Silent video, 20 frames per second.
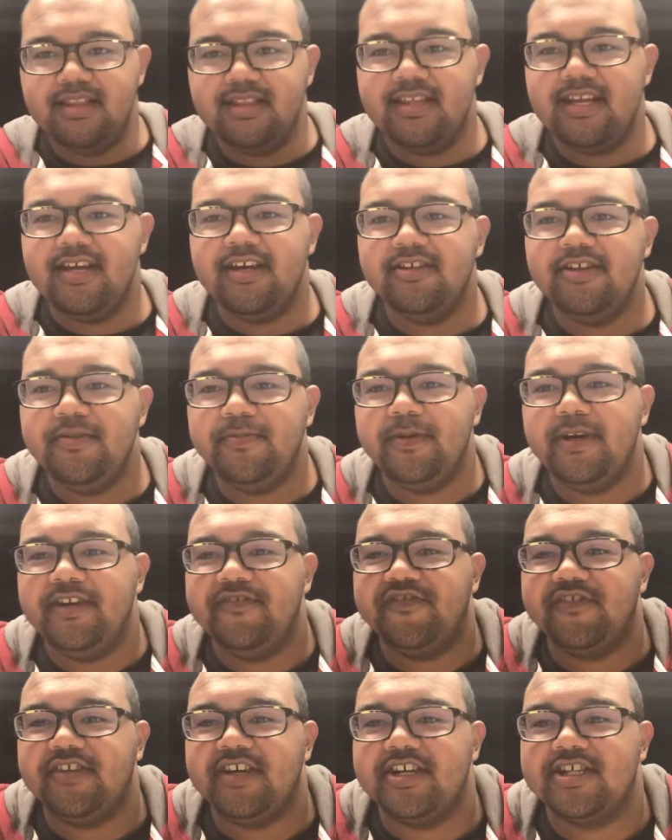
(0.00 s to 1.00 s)
they only played
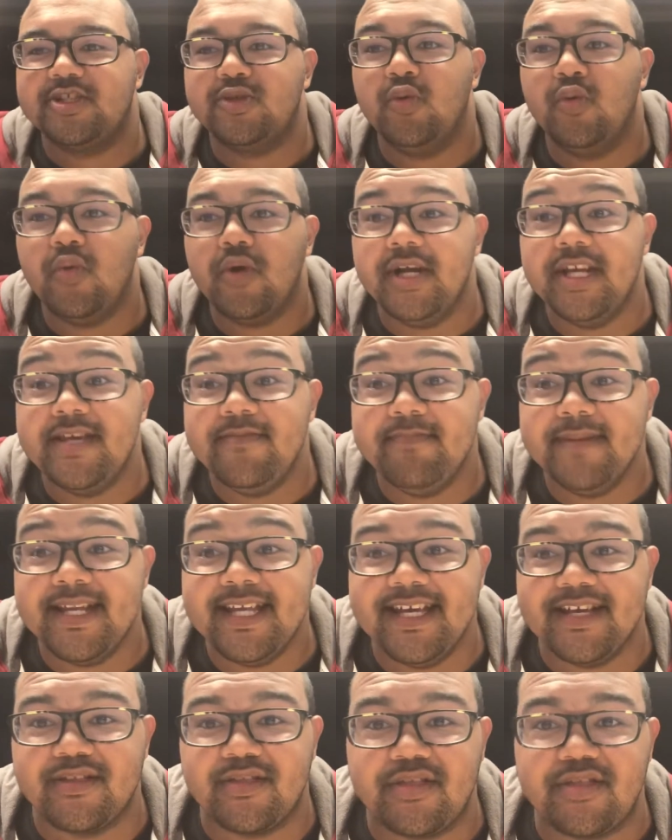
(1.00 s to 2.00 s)
for like 20
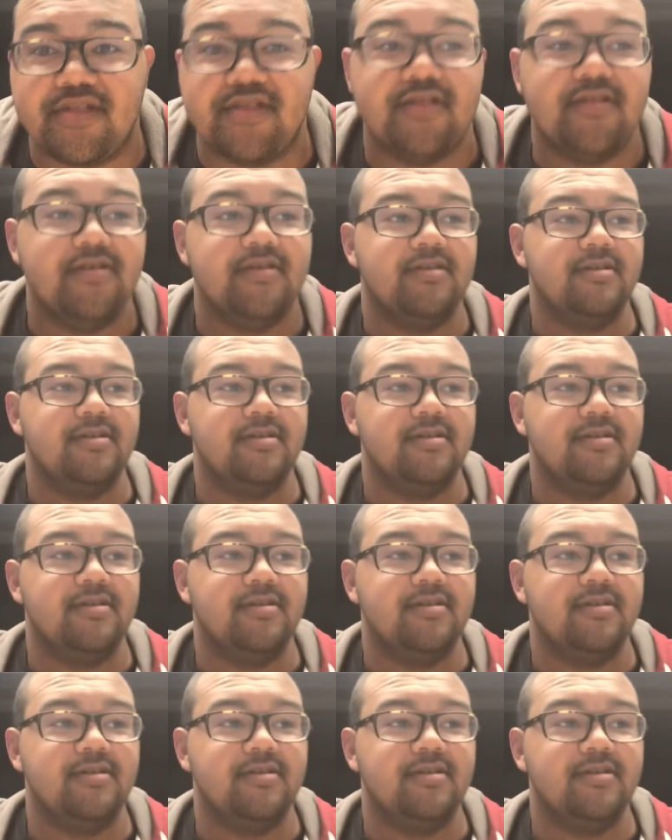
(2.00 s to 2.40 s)
minutes.